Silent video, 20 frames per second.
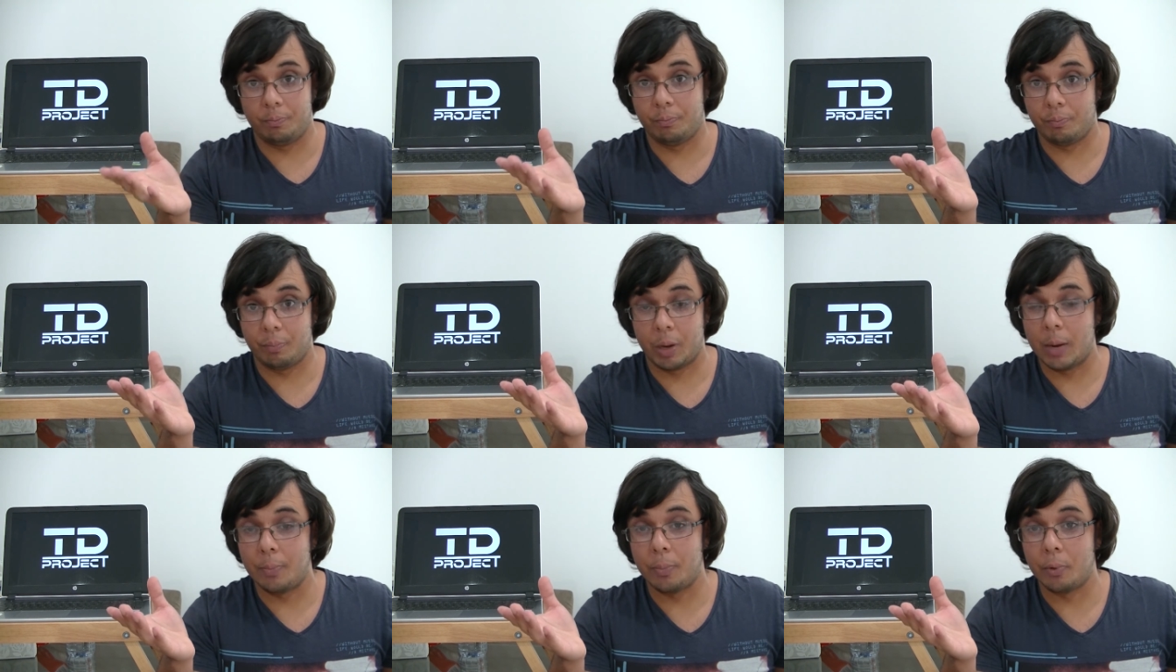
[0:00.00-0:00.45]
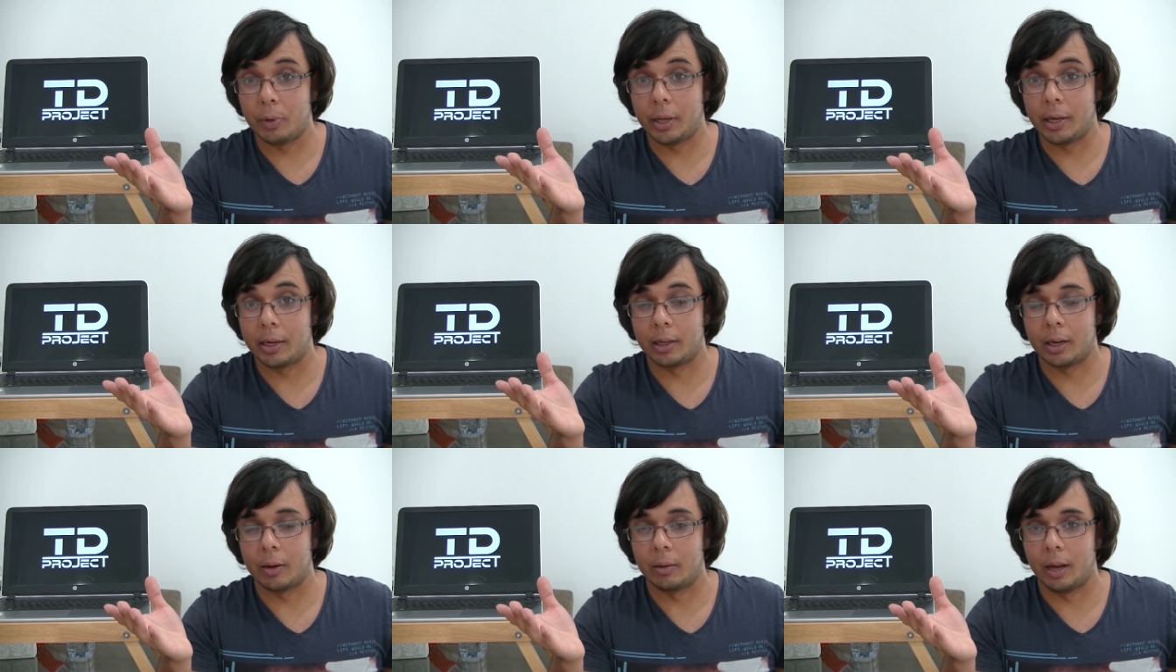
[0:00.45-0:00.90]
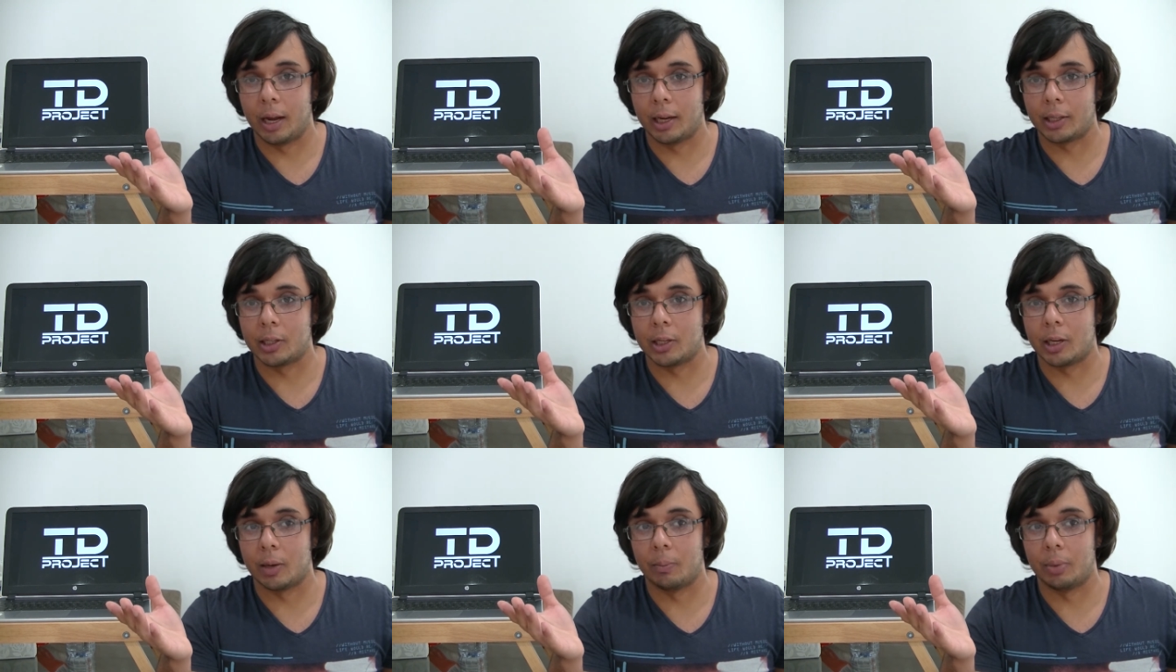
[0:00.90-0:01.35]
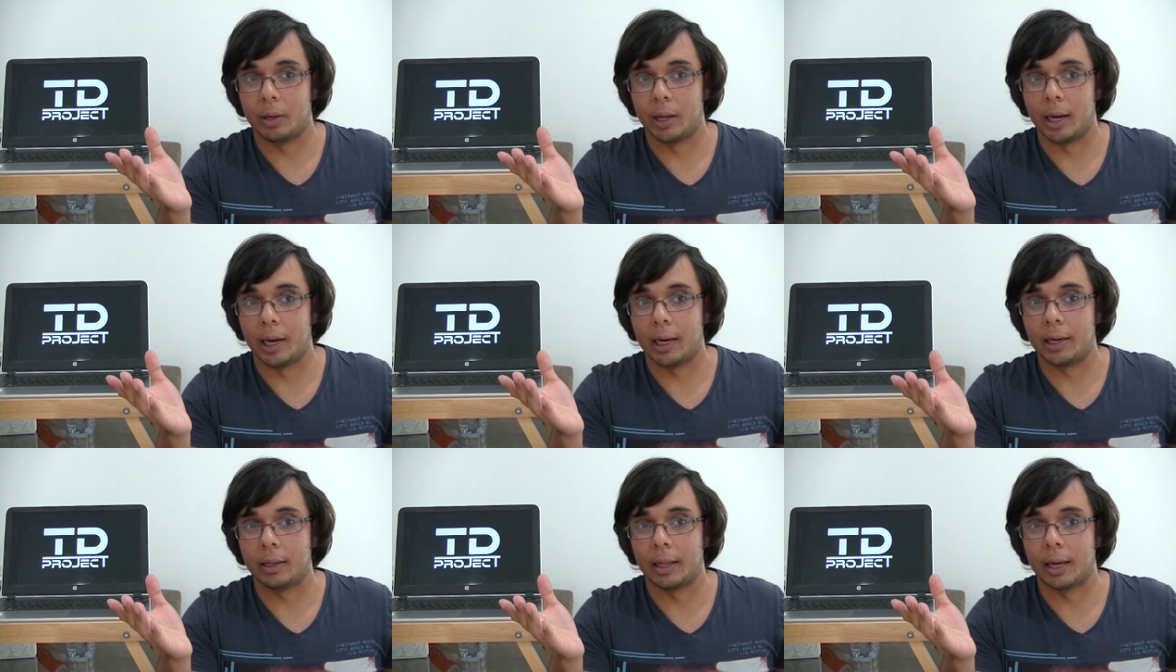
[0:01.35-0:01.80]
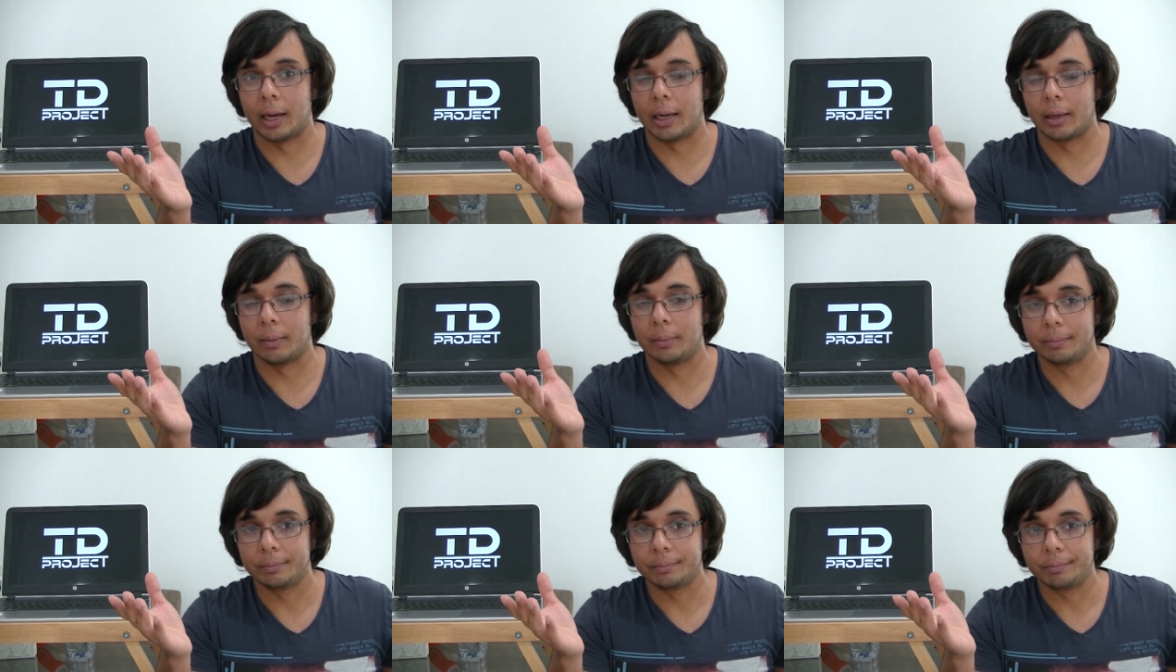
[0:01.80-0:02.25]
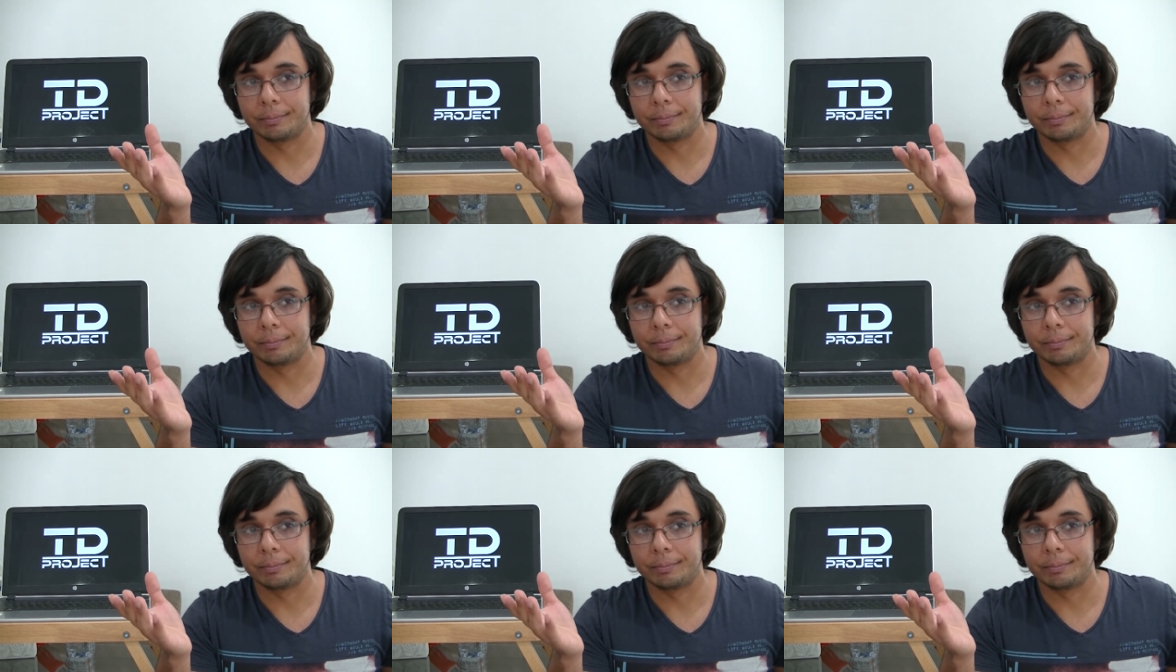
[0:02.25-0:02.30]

people then like to complain that